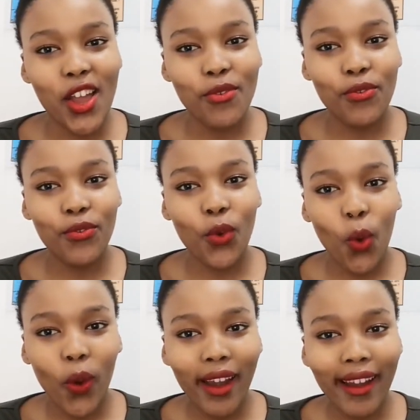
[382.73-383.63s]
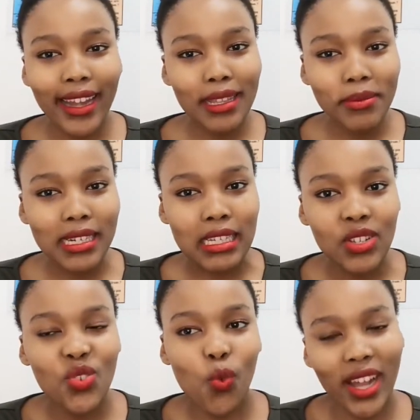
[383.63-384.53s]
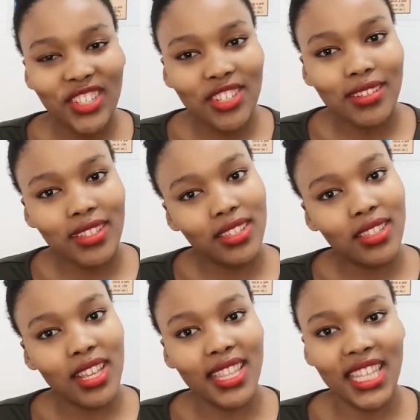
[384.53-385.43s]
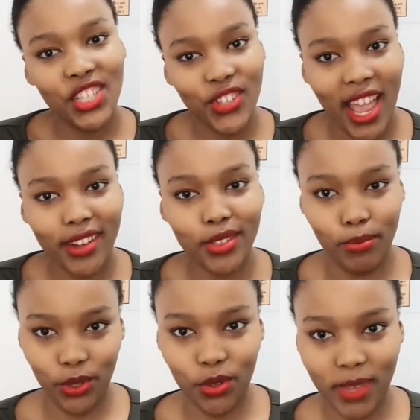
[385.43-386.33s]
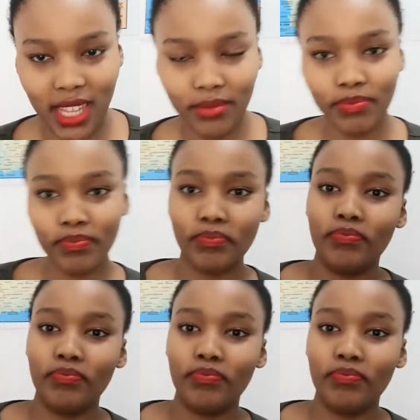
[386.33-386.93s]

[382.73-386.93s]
For anybody who watches this channel, Blooming,